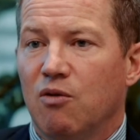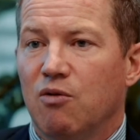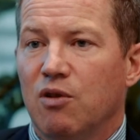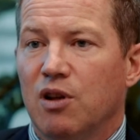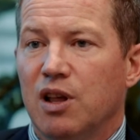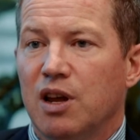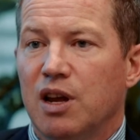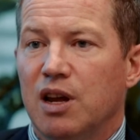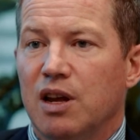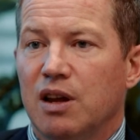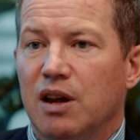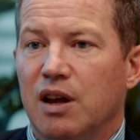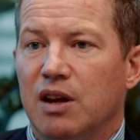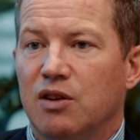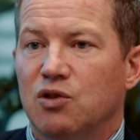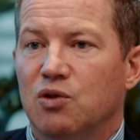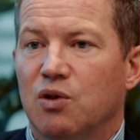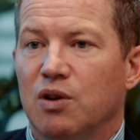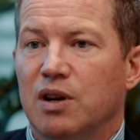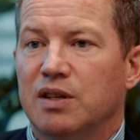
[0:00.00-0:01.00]
really
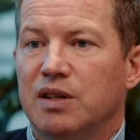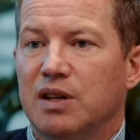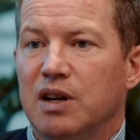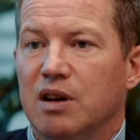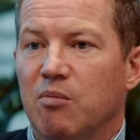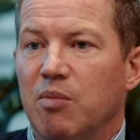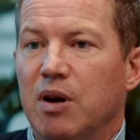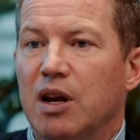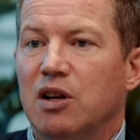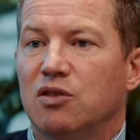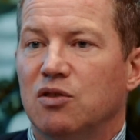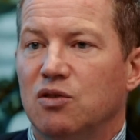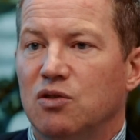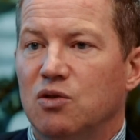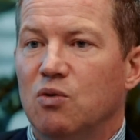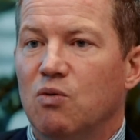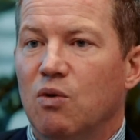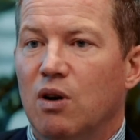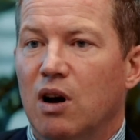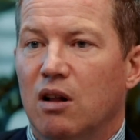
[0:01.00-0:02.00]
enjoy seeing a patient
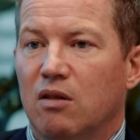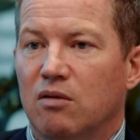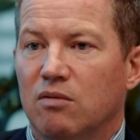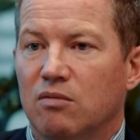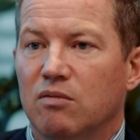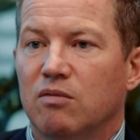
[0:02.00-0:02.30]
do well.